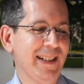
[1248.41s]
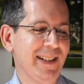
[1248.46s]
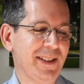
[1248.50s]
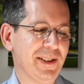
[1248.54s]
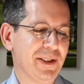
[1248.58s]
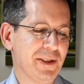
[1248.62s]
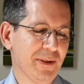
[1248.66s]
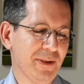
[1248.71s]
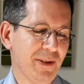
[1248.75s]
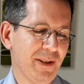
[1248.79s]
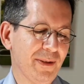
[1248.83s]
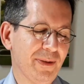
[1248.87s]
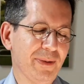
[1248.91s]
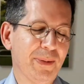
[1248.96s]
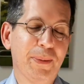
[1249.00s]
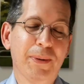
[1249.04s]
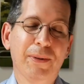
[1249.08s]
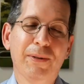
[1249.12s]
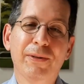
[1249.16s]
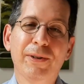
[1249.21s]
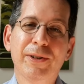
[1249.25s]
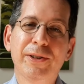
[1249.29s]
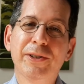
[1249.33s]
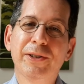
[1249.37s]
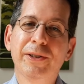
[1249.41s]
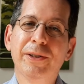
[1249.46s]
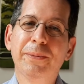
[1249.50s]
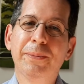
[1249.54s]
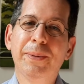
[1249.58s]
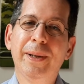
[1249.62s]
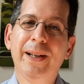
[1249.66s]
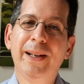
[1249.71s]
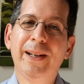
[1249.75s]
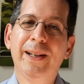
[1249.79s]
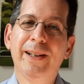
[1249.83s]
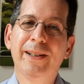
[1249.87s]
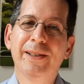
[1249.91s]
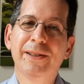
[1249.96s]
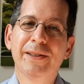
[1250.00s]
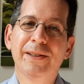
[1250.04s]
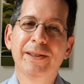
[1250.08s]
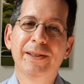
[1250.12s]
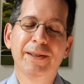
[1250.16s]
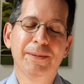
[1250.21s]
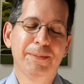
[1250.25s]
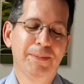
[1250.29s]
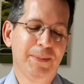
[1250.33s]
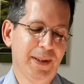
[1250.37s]
these are all from original
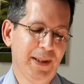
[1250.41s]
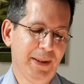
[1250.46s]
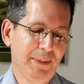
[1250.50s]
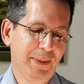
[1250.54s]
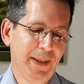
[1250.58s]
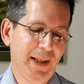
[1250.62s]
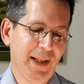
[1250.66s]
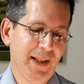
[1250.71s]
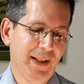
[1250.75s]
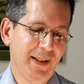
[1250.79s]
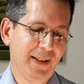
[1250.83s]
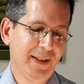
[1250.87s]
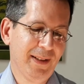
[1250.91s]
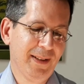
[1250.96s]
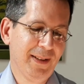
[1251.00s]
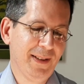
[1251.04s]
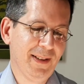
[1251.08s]
paintings by me.